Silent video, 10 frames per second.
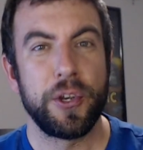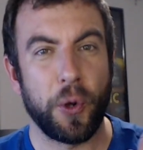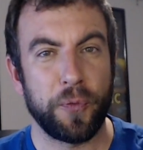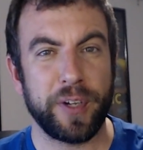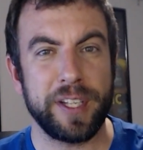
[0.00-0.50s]

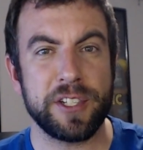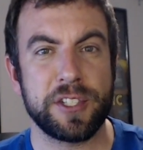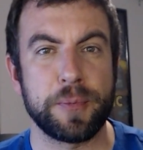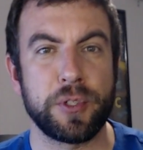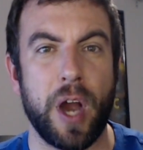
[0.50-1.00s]
don't forget to
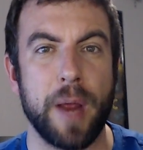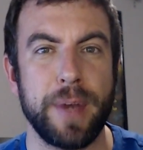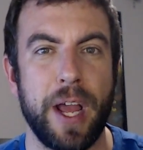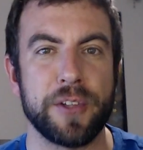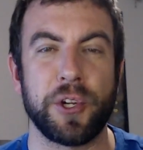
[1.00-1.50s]
subscribe
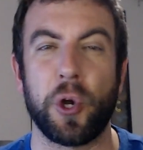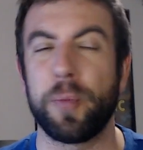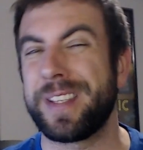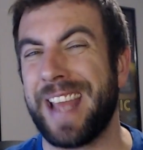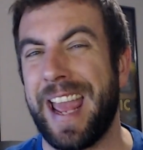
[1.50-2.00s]
now so you don't
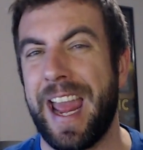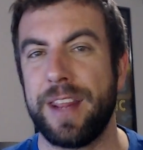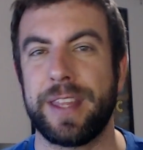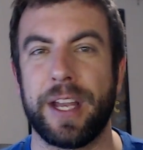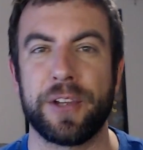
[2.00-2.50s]
miss
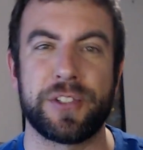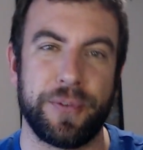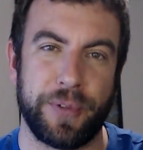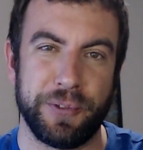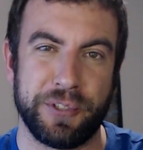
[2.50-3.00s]
anything else in the
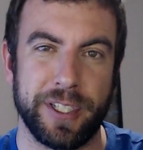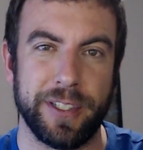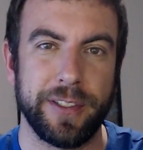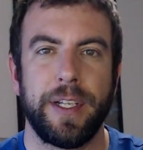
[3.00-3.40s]
future.